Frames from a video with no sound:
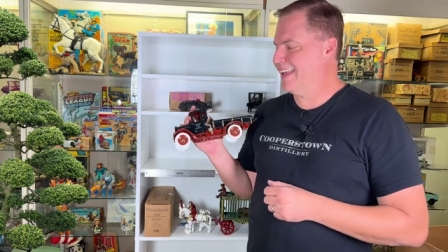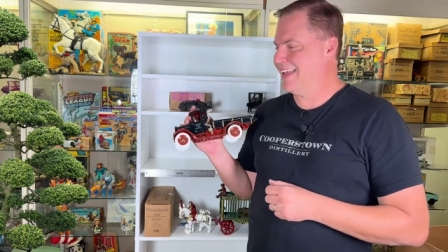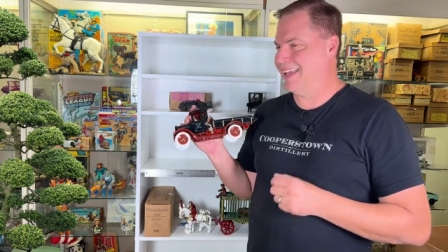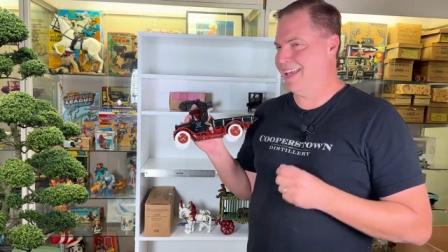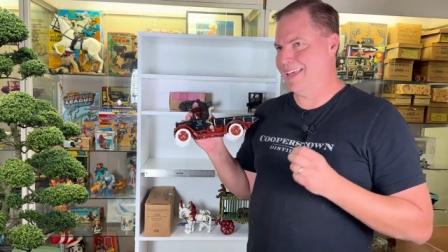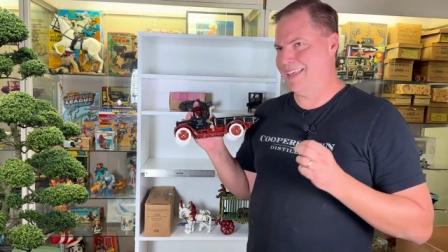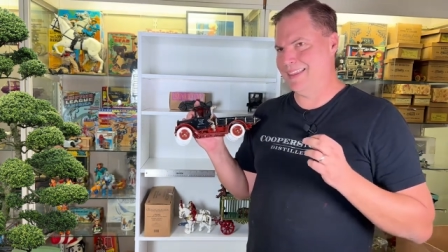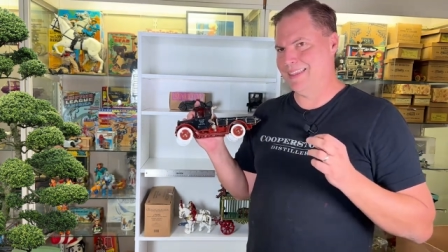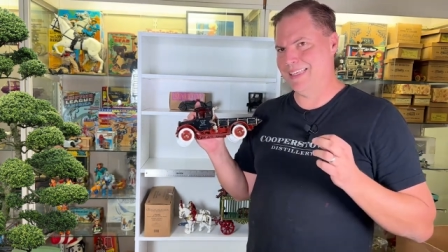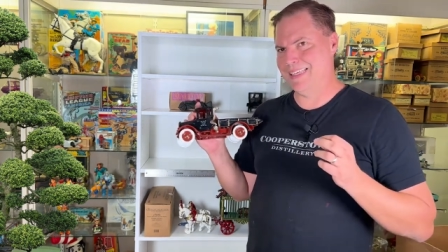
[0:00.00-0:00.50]

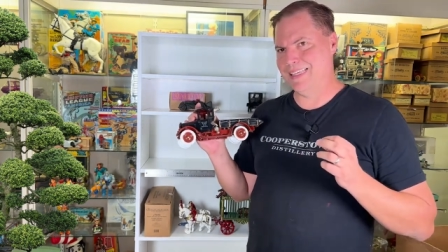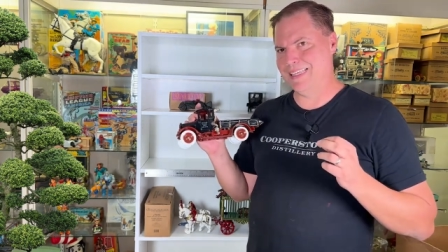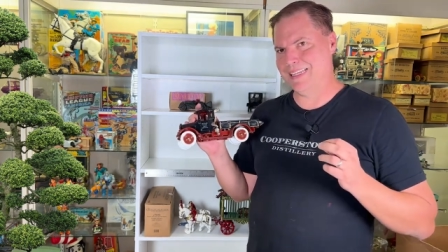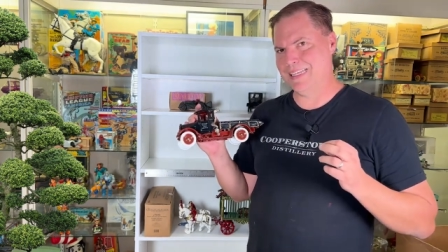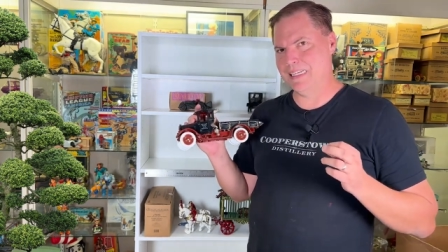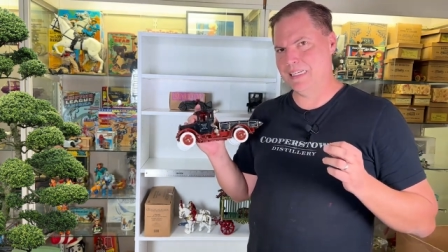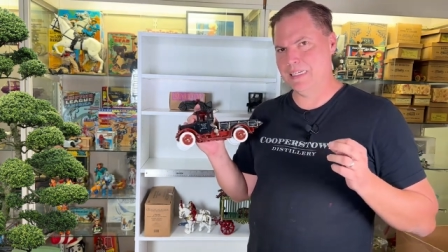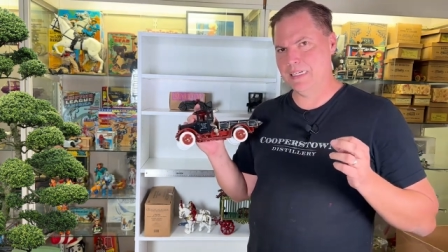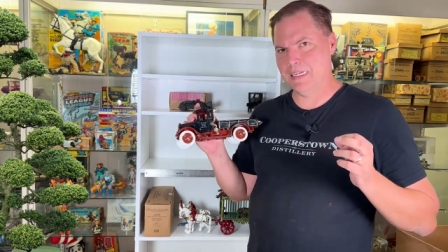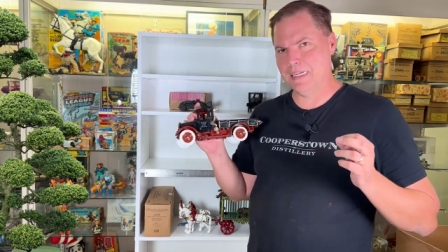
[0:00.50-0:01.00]
and
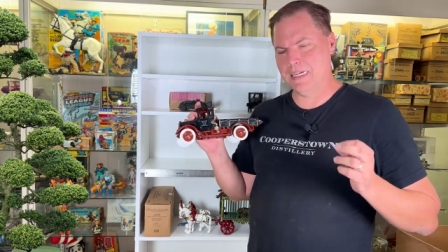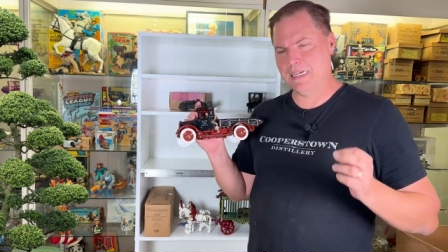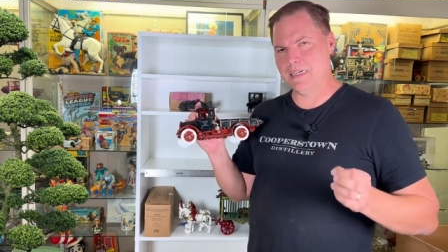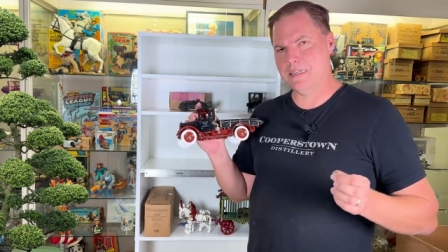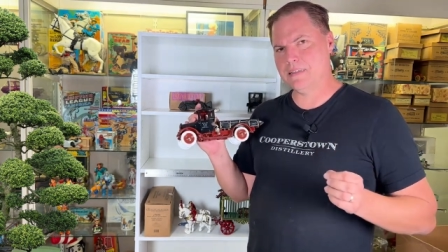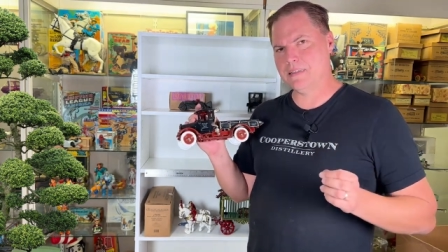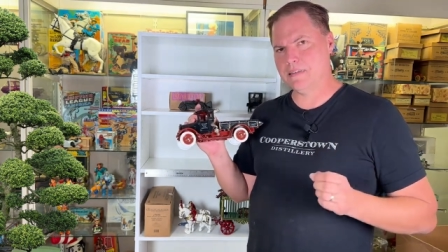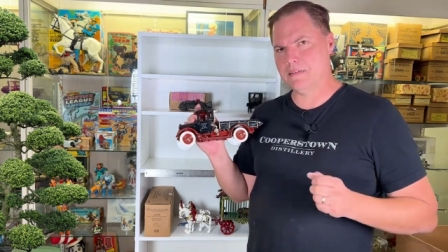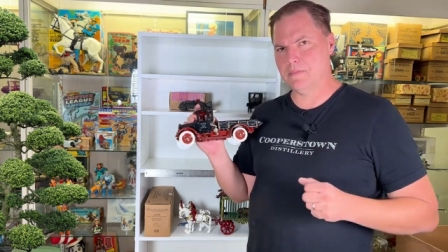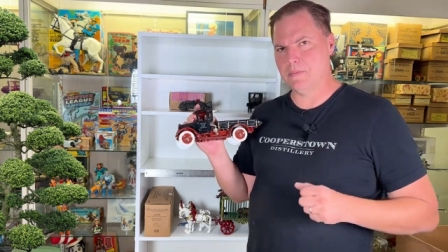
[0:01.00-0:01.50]
then
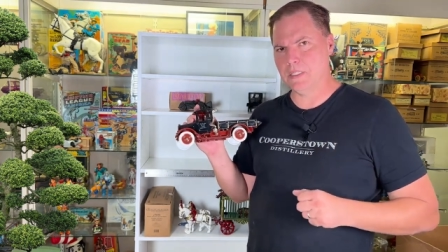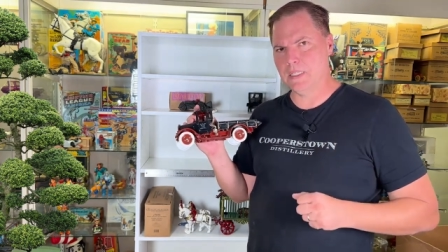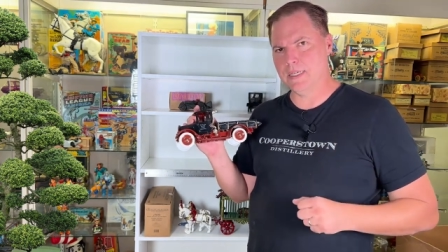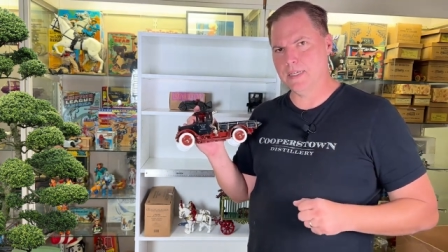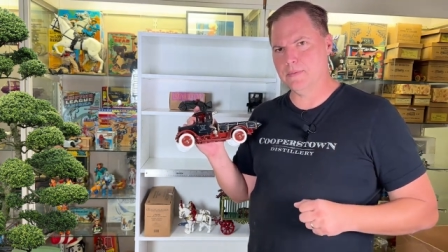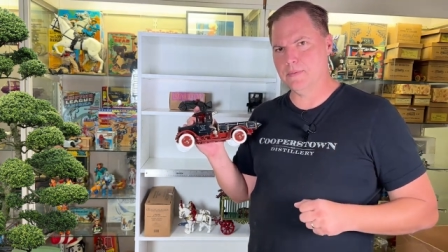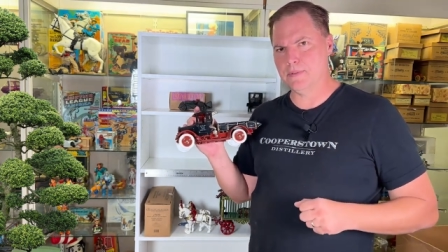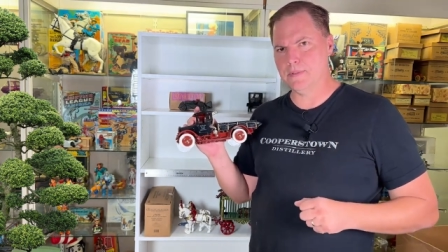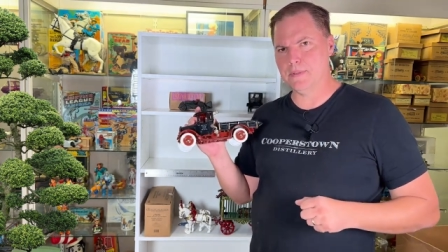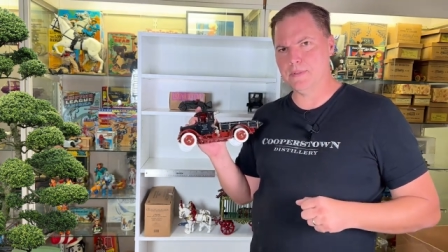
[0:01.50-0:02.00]
custom
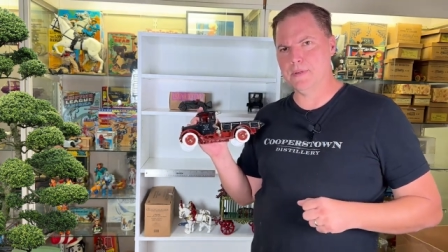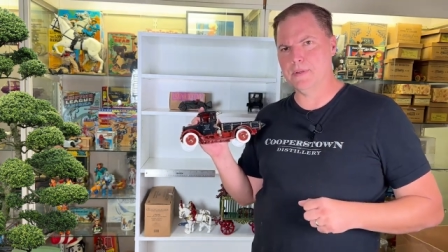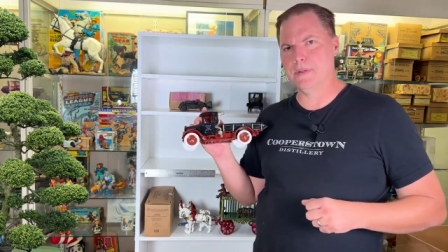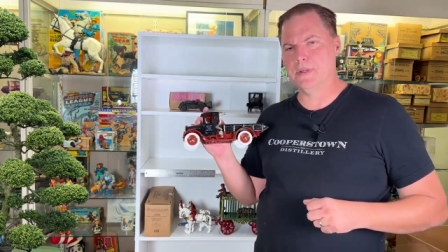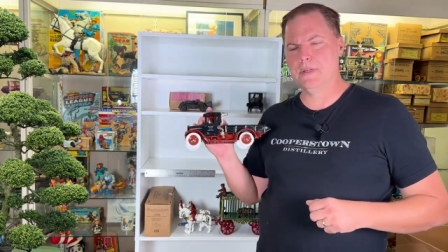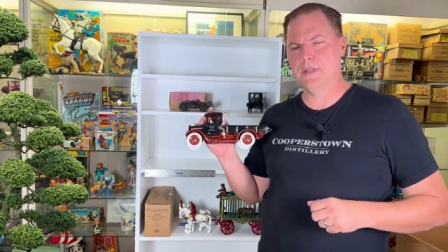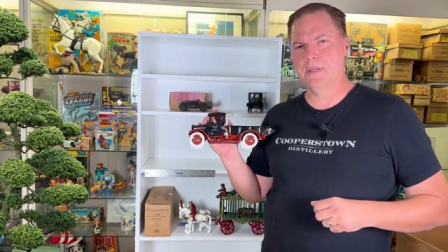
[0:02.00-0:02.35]
labeled